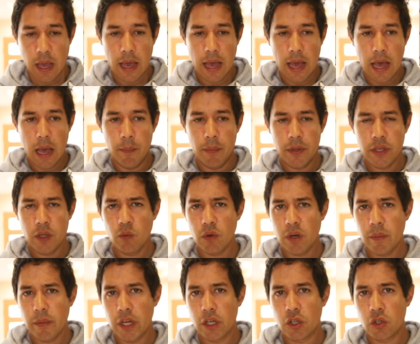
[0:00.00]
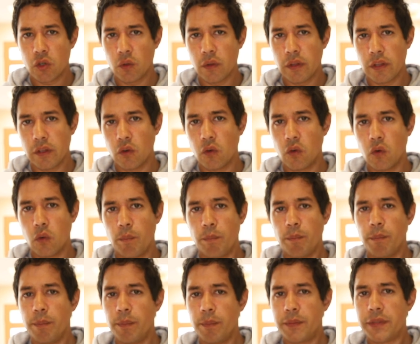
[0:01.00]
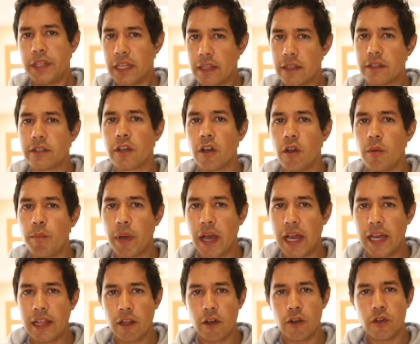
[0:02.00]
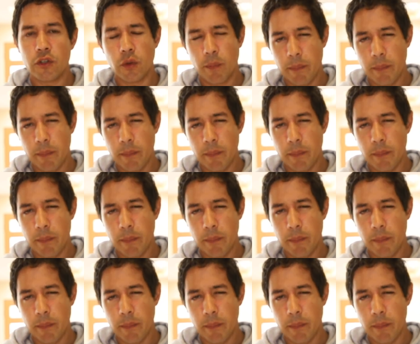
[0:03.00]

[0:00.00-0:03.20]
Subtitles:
but you want to make sure that your telescope payload,